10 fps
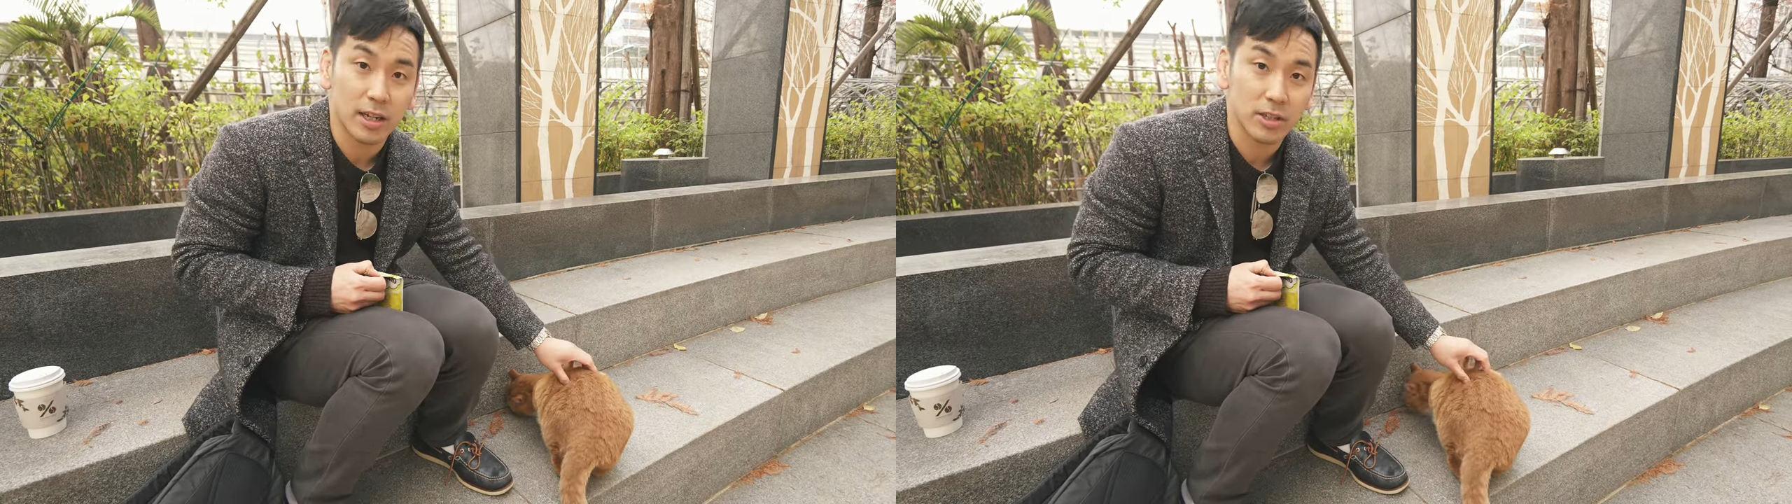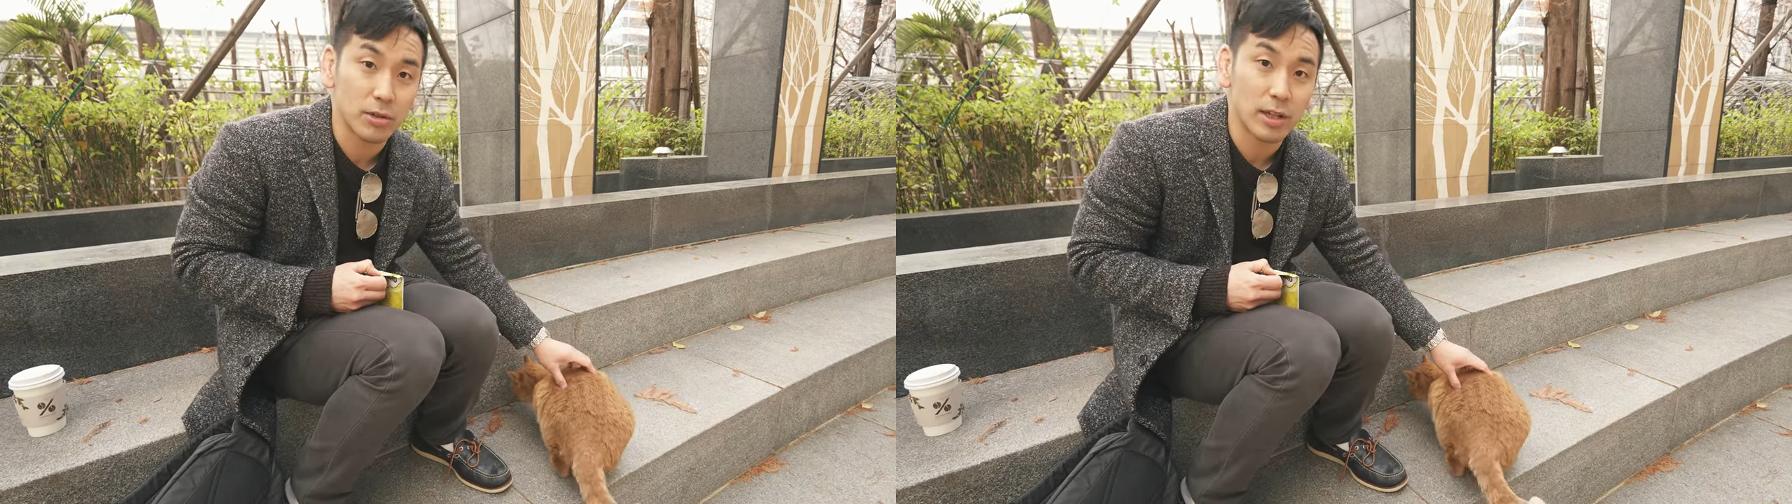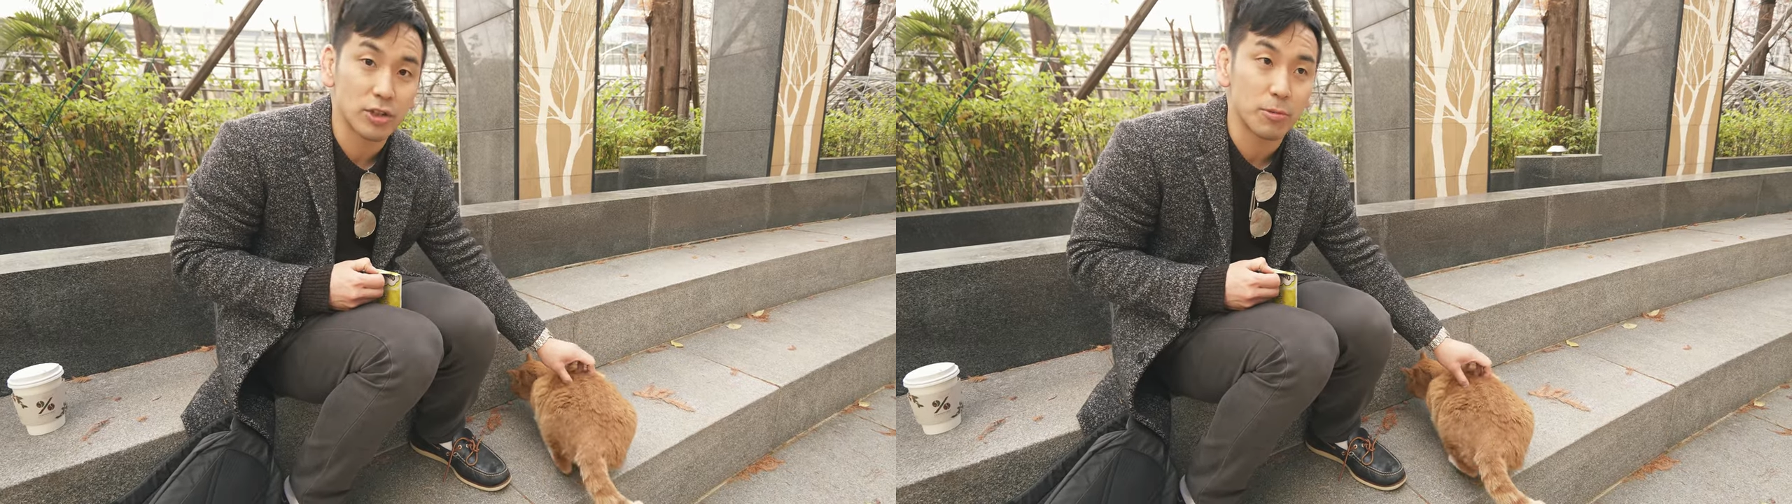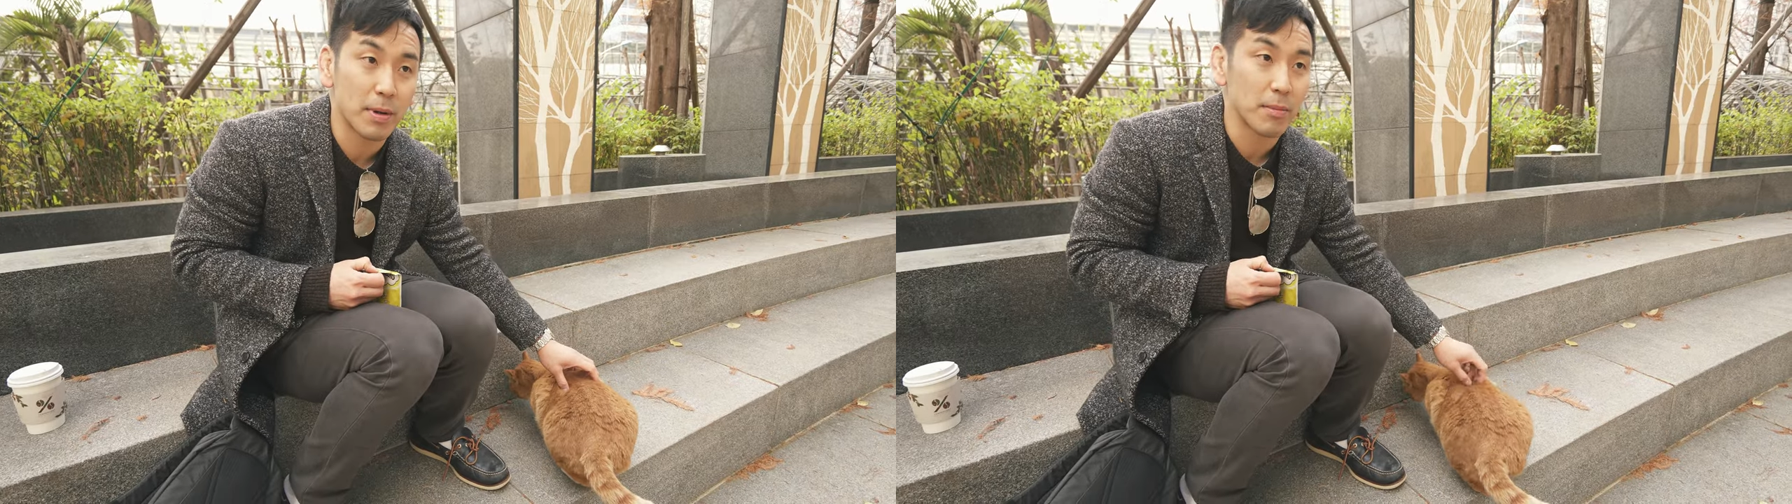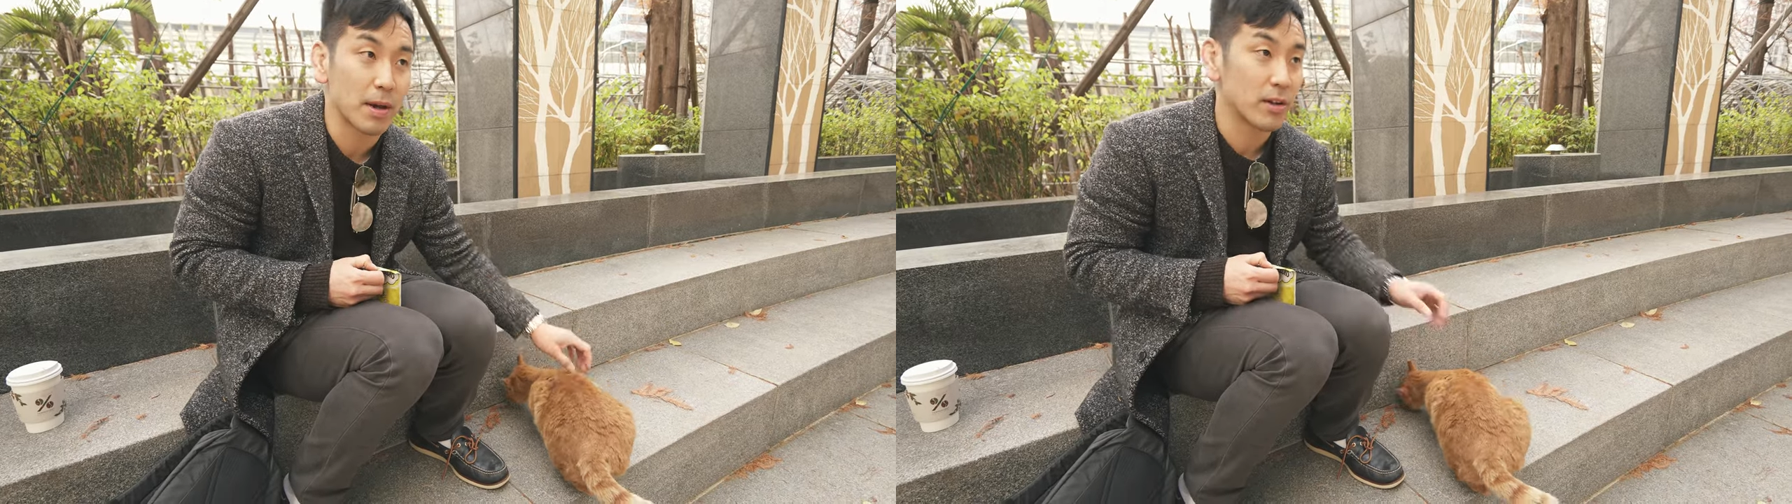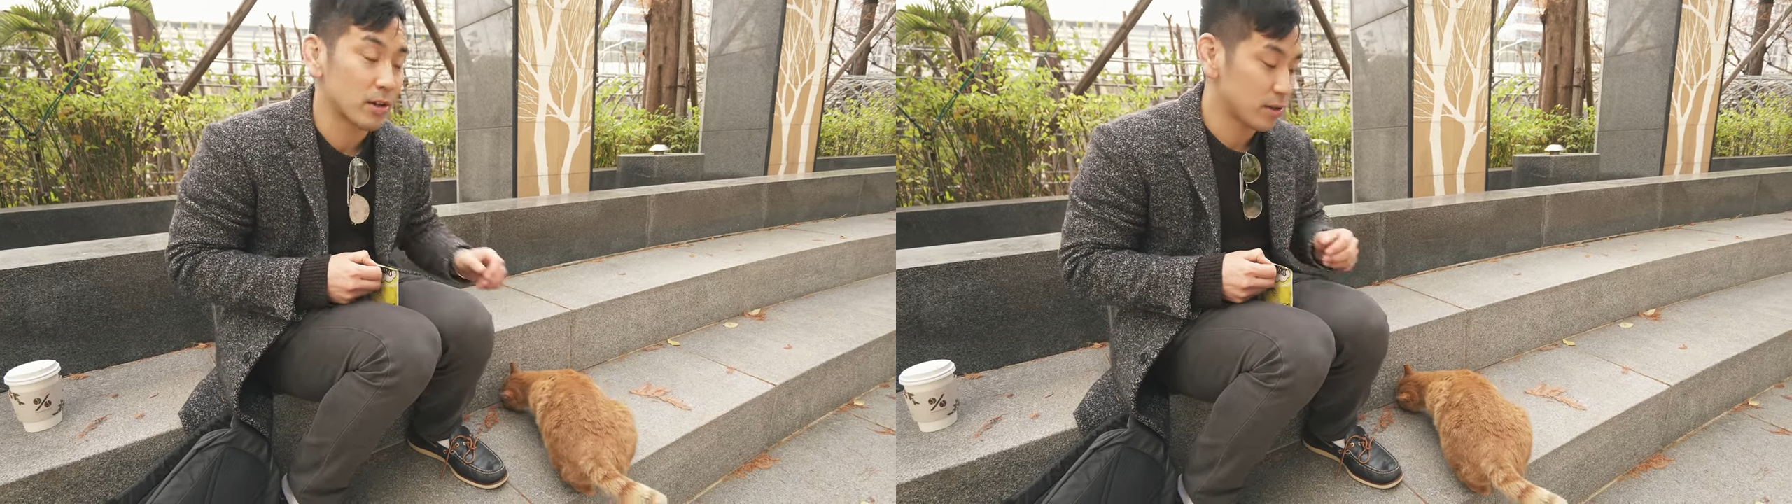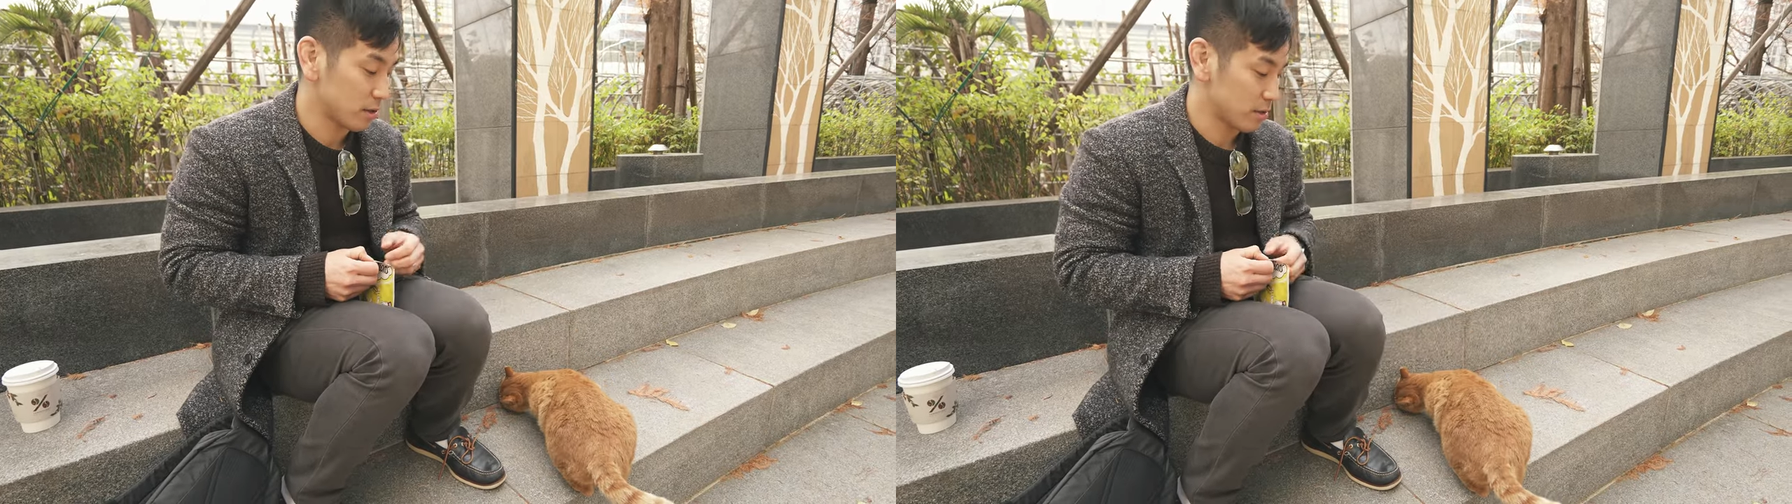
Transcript: that actually let you pet him out here.